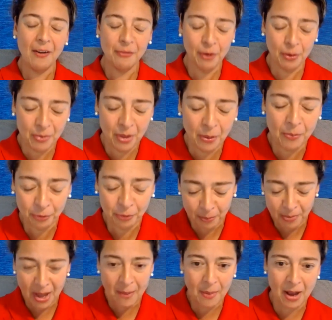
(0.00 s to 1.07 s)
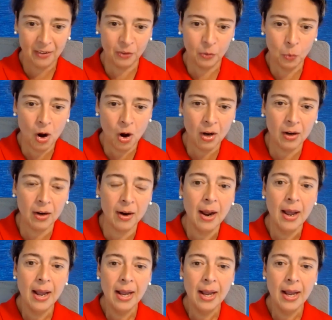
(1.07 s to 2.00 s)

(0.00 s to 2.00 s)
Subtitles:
them as a worker.